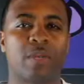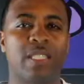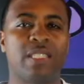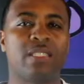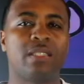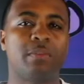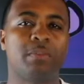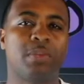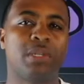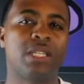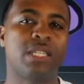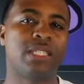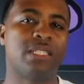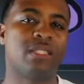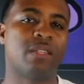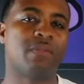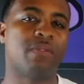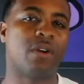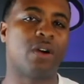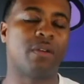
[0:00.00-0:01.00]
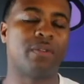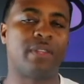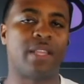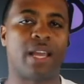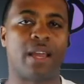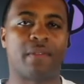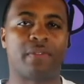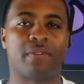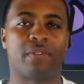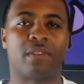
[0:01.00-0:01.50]
recent police-involved
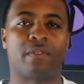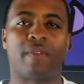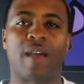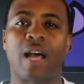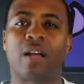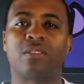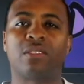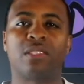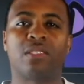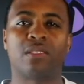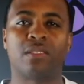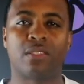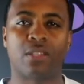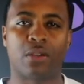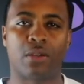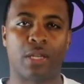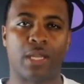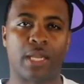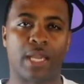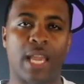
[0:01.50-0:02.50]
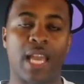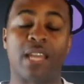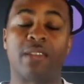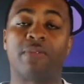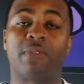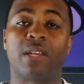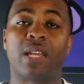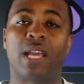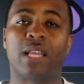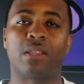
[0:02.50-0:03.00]
deaths of Alton Sterling and
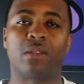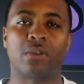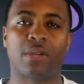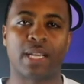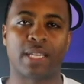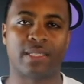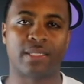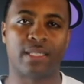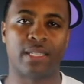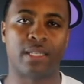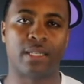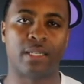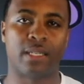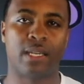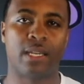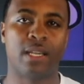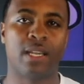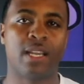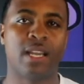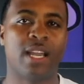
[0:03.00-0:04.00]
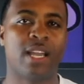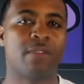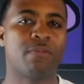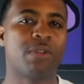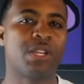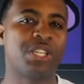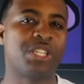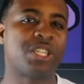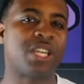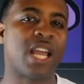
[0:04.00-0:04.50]
Philando Castile have
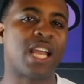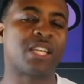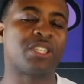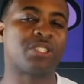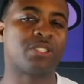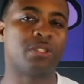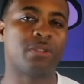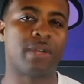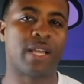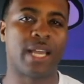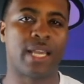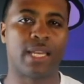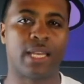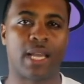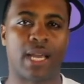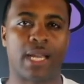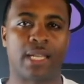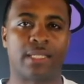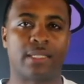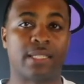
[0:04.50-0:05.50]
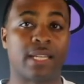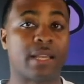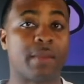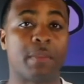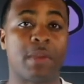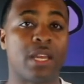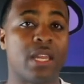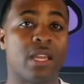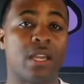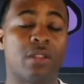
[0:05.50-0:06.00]
reached national headlines, like
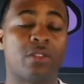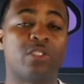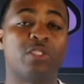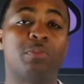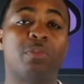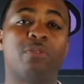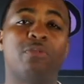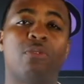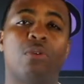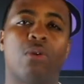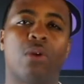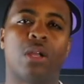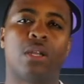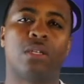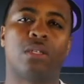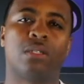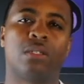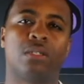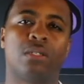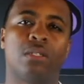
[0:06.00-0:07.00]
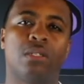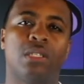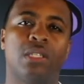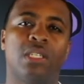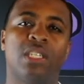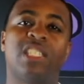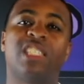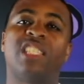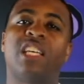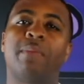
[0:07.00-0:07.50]
many others before it.
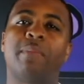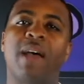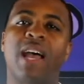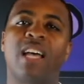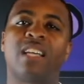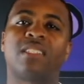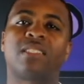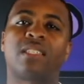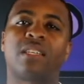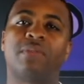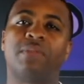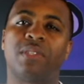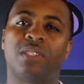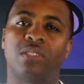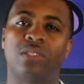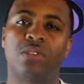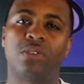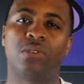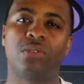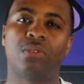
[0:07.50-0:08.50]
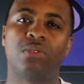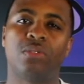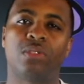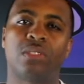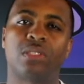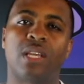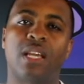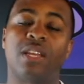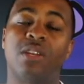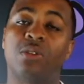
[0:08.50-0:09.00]
Some ask if it's
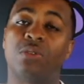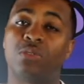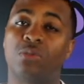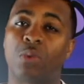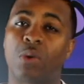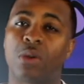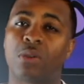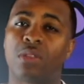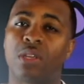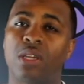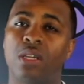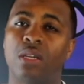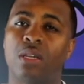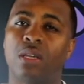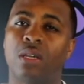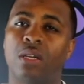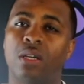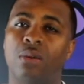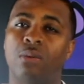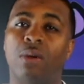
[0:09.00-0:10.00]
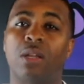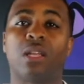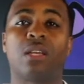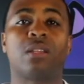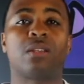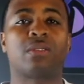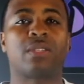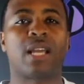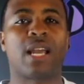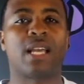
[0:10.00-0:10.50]
news and newsworthy, while
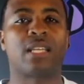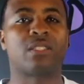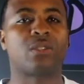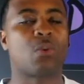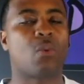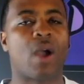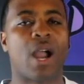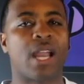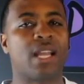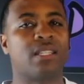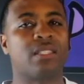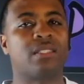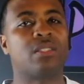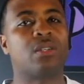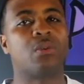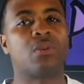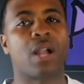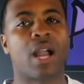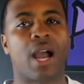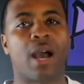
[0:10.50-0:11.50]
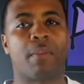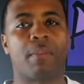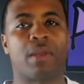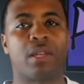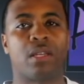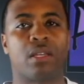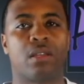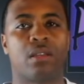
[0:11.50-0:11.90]
others ask why it's so common.